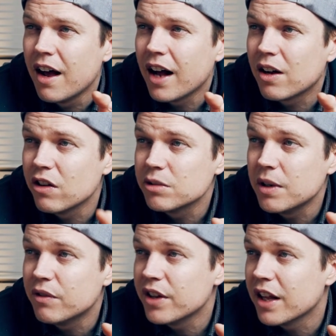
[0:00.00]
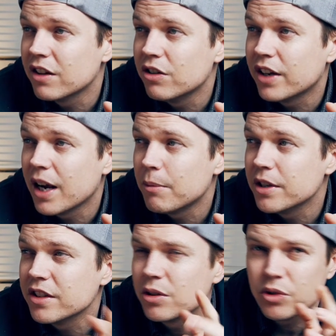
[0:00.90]
I can't speak for the other two
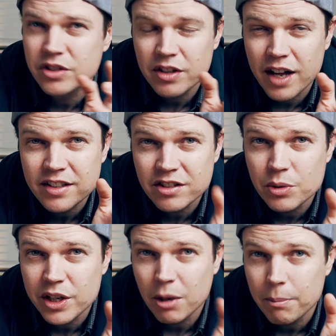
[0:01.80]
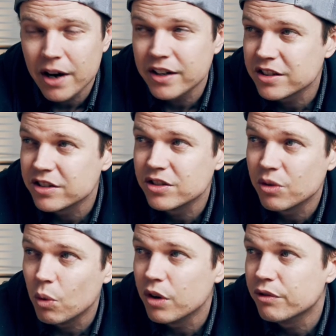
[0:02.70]
cameras. This was us doing comparisons on
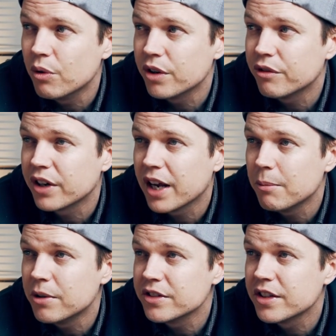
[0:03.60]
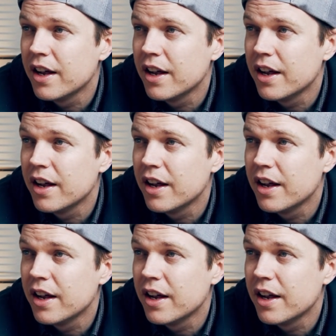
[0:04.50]
all the 4 different cameras.